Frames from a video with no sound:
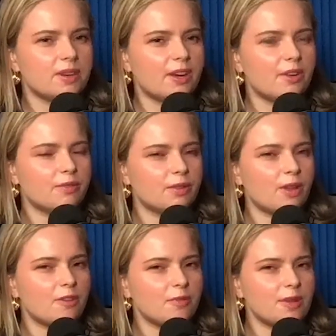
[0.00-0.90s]
I know, for a
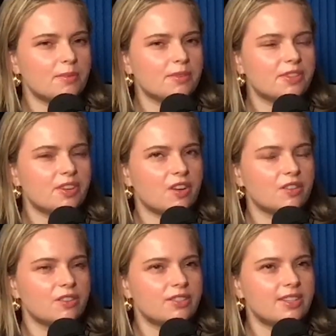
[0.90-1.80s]
lot of people to
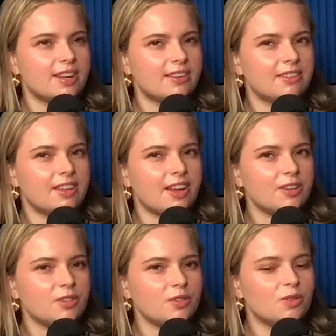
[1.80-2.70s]
understand
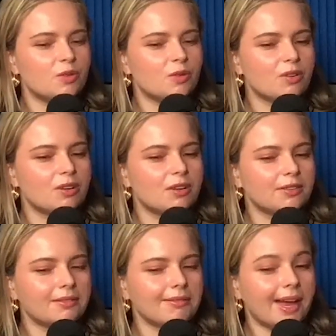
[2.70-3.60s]
that
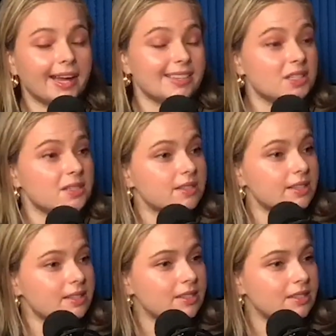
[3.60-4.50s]
your,
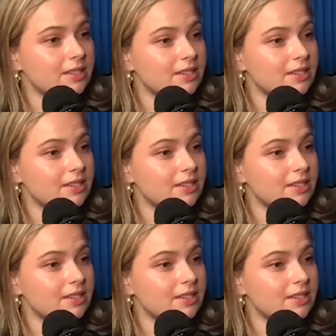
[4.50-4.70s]
existence is